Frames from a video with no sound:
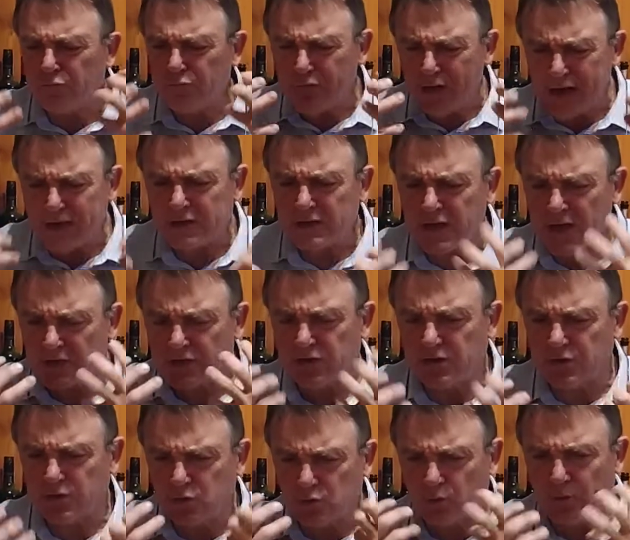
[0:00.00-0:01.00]

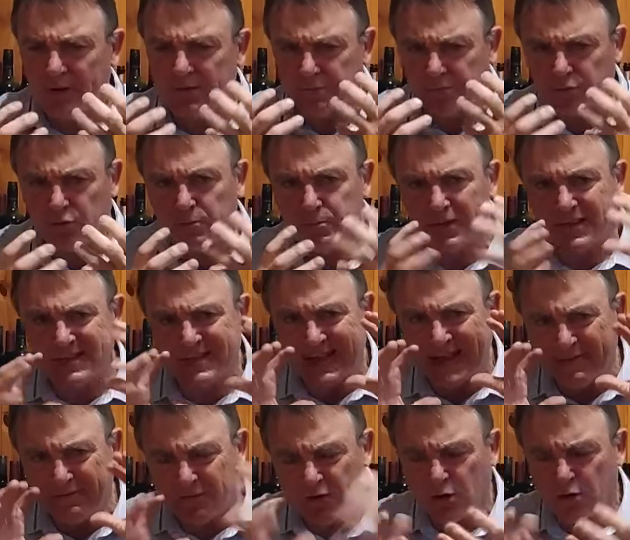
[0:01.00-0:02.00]
Fantastic sweet fruit, but it's
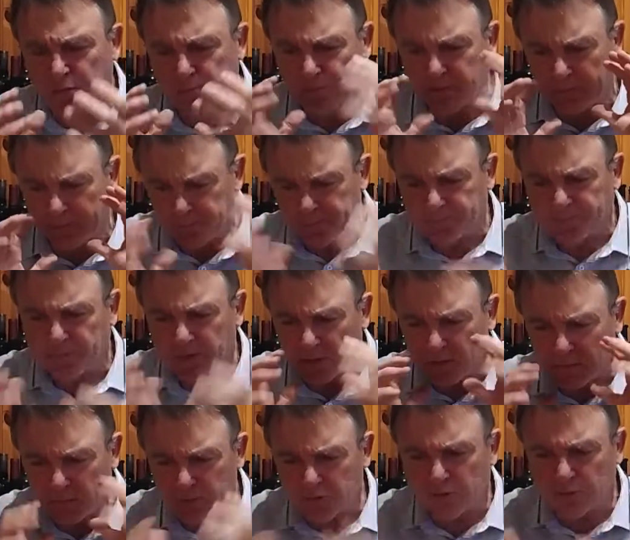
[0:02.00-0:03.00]
enveloped
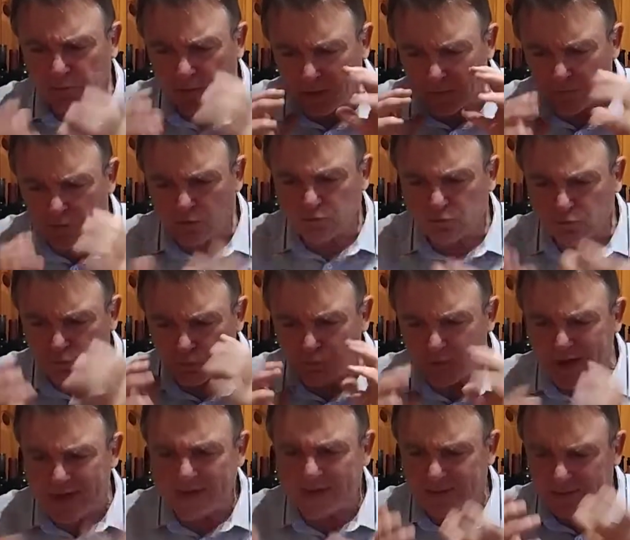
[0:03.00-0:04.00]
with the, that, those
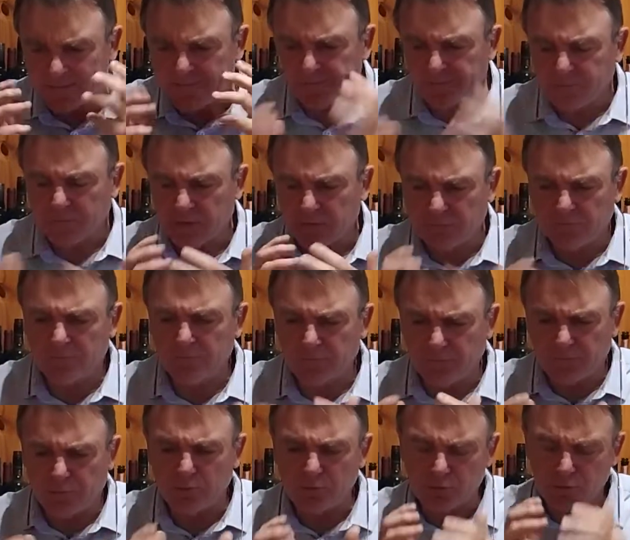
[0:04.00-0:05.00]
red
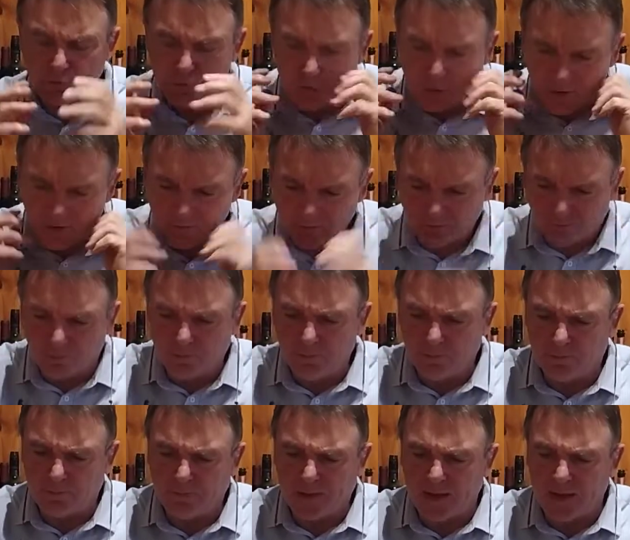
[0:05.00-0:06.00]
fruit right through
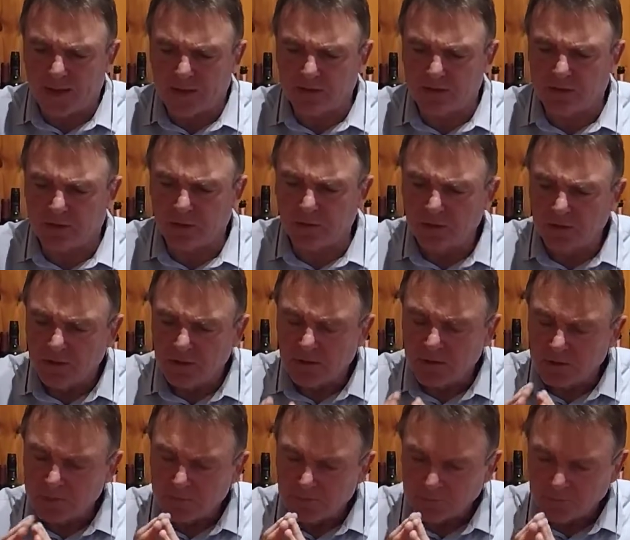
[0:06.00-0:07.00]
the palate. So
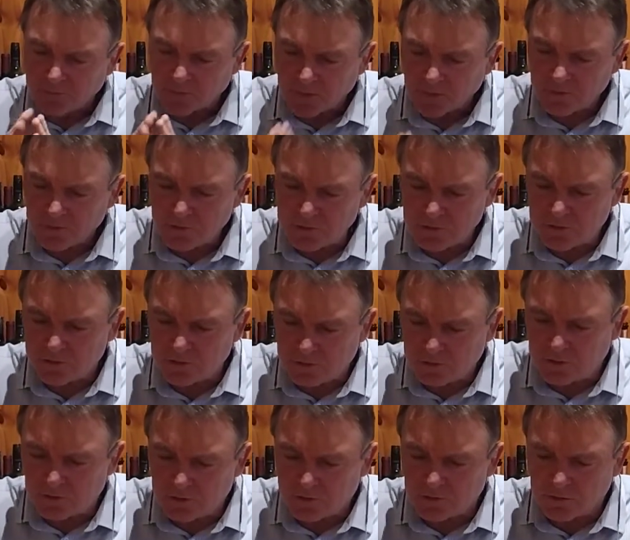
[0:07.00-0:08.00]
this
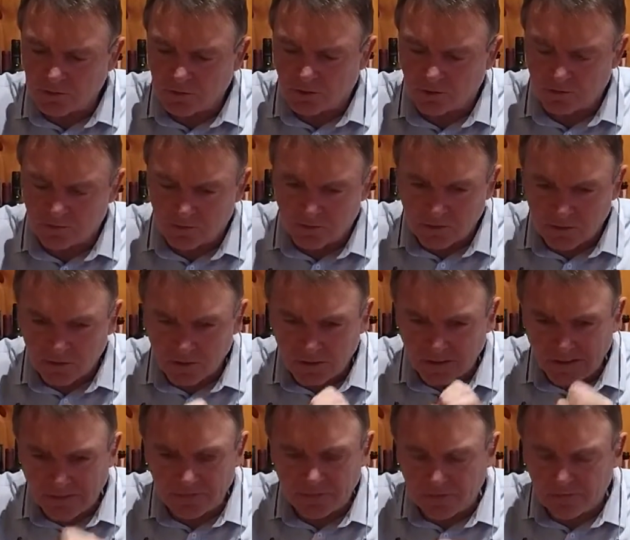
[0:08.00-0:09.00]
is this has got
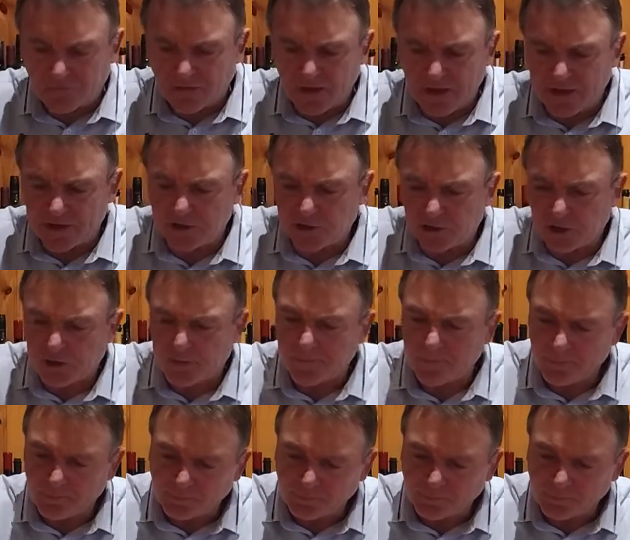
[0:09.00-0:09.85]
lovely flesh.